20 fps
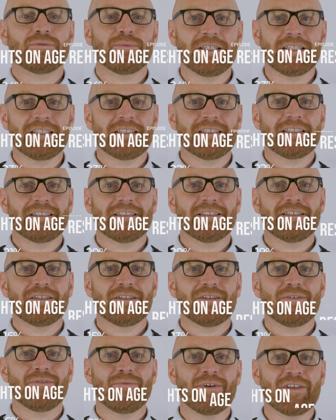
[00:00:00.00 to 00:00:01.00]
week,
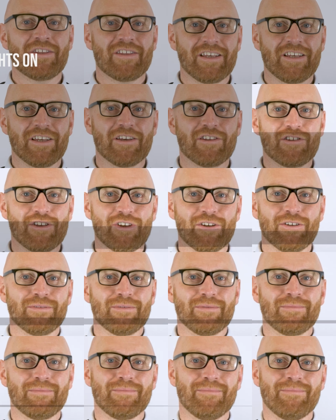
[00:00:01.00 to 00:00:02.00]
we'll see you soon.
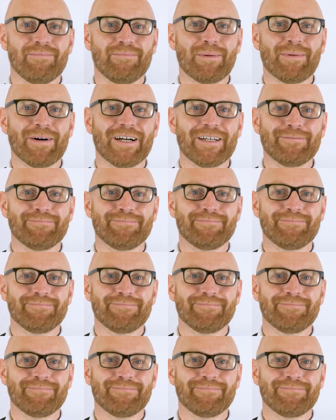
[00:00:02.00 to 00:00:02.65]
Bye bye.